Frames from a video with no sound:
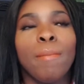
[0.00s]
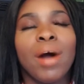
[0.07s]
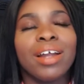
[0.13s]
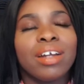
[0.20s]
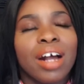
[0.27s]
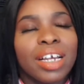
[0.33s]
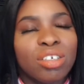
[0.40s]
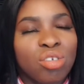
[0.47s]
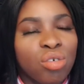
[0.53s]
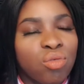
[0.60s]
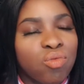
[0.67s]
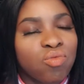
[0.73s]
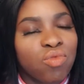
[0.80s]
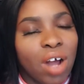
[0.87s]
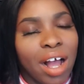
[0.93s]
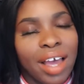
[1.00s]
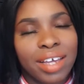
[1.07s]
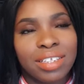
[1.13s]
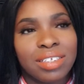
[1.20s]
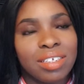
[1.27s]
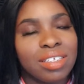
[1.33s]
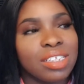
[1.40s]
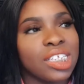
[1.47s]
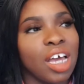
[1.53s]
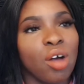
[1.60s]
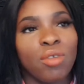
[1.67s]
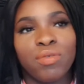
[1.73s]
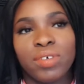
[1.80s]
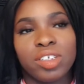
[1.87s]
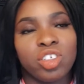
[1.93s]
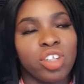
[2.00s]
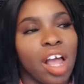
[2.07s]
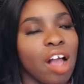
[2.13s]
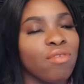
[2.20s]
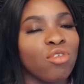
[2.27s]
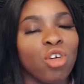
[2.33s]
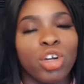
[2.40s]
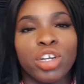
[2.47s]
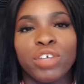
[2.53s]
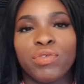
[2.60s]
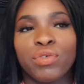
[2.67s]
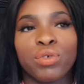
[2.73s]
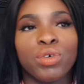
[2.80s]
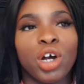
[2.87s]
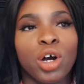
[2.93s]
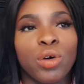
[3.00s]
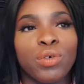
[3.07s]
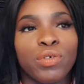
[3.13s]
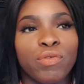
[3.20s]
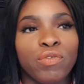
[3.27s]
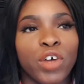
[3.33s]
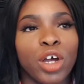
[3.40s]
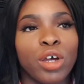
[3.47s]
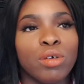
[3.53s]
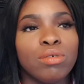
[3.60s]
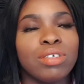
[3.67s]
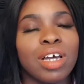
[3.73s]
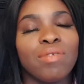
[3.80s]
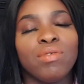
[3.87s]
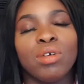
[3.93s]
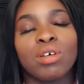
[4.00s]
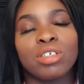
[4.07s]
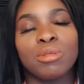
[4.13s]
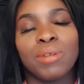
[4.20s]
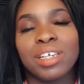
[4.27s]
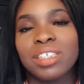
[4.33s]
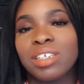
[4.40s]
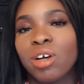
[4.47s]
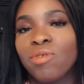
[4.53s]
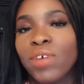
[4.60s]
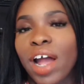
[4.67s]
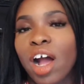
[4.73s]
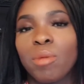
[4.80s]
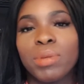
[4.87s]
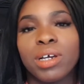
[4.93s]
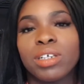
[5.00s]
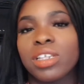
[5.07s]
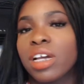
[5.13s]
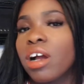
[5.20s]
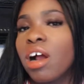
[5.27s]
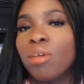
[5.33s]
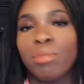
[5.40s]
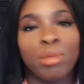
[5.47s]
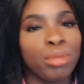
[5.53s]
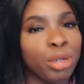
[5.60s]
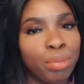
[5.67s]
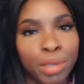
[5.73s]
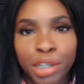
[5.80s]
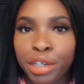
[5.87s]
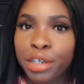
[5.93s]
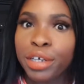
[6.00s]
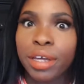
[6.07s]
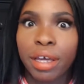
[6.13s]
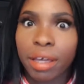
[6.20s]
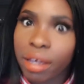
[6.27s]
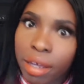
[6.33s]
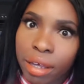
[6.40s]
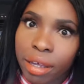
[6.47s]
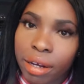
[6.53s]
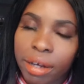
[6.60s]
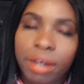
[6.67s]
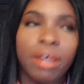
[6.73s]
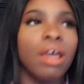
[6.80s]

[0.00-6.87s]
And I tried to salvage, like, I've gone through old phones, I've locked myself out because I can't remember the pin to get in.